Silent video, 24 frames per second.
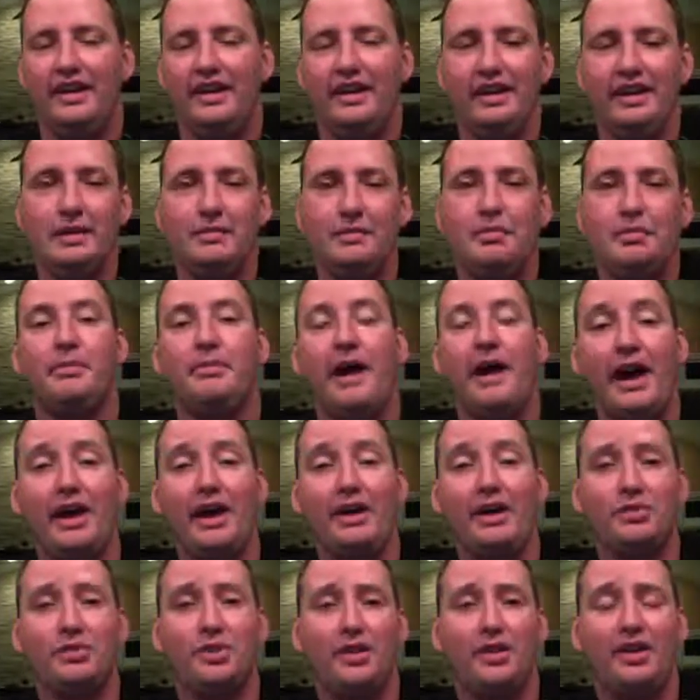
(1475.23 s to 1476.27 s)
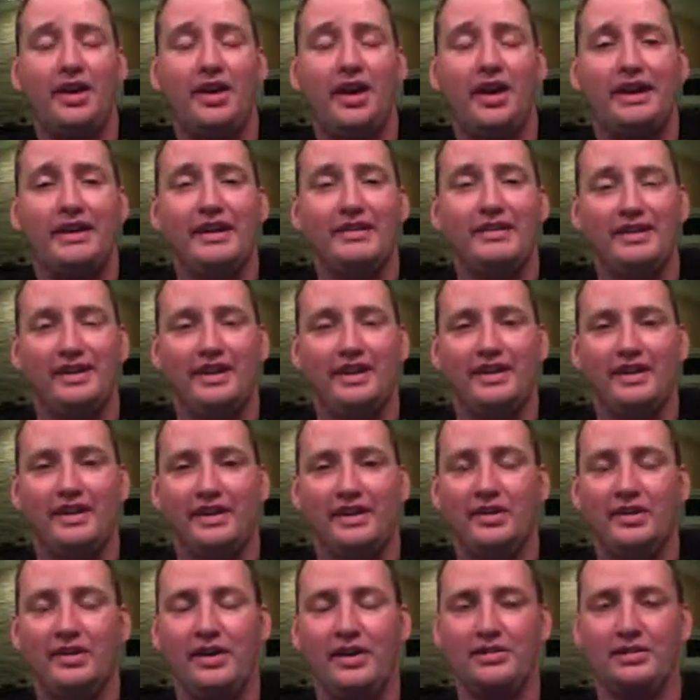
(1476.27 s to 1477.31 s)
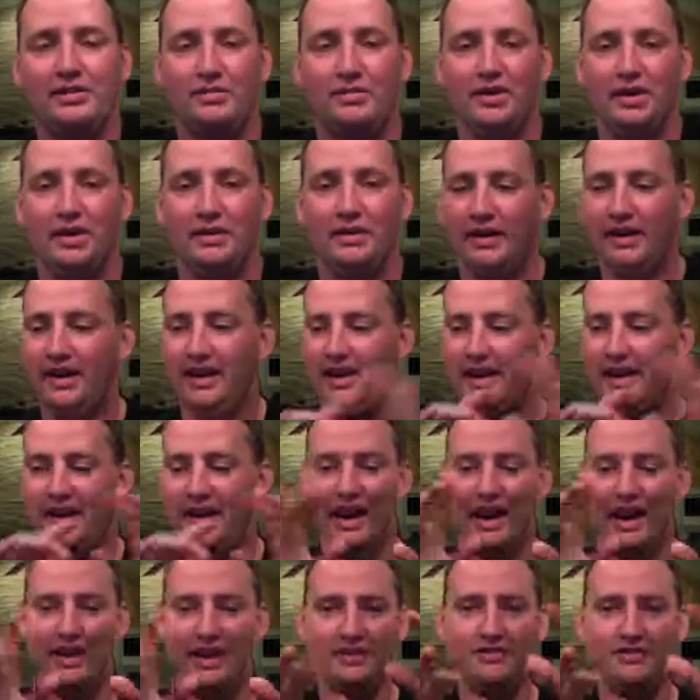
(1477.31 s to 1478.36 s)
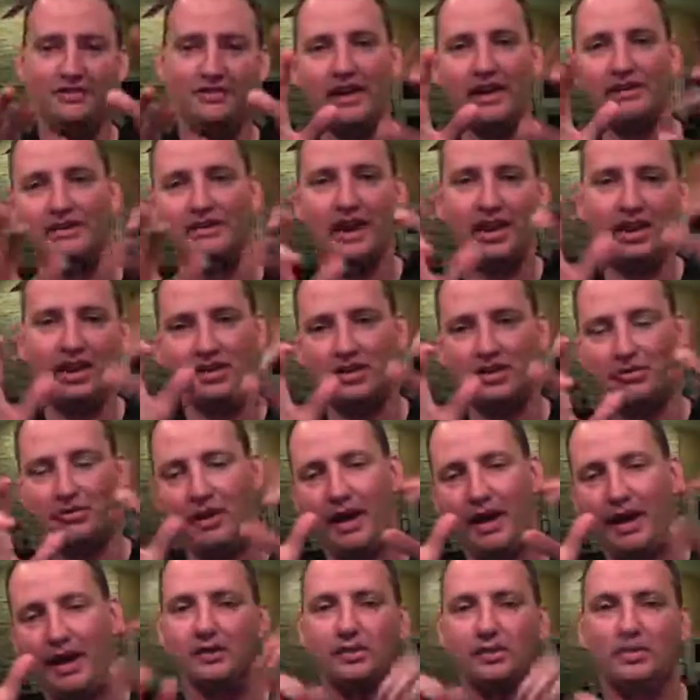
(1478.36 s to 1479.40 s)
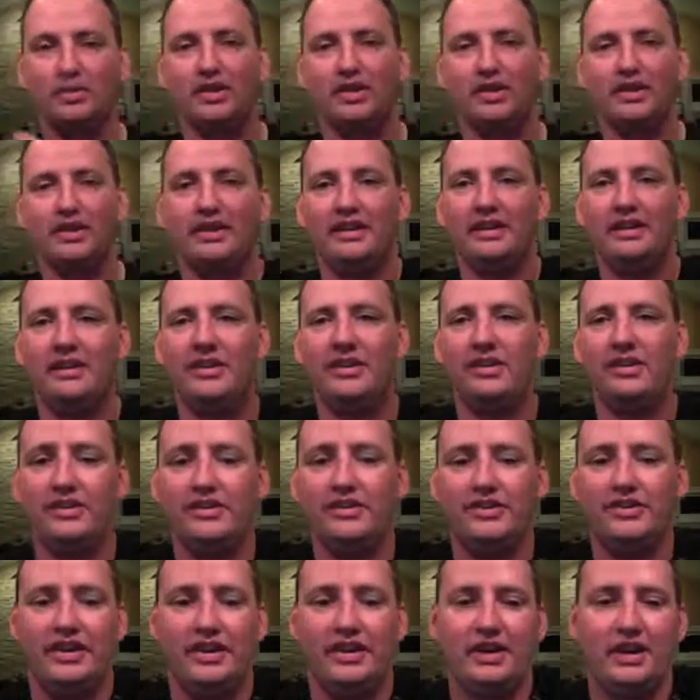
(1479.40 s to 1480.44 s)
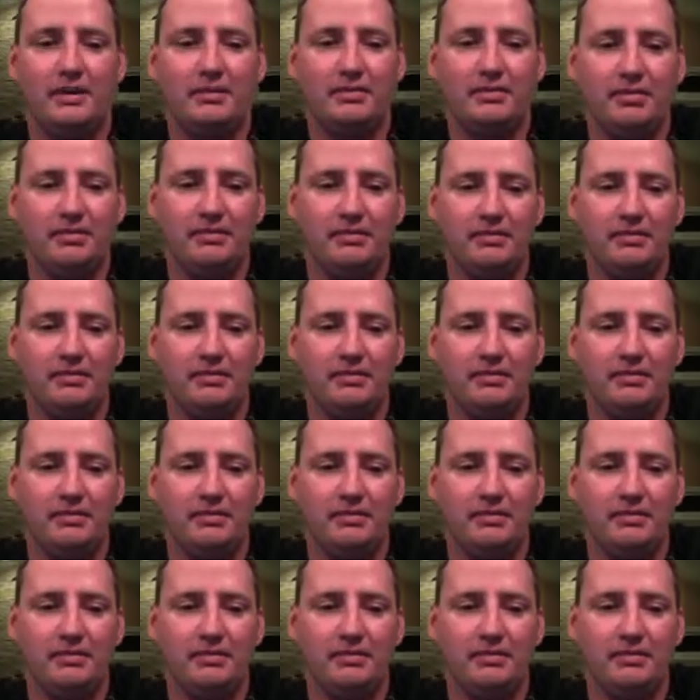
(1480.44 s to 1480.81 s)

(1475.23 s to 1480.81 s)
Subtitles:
End up with a password, right? Have to put in my 85-character password to get it all set up.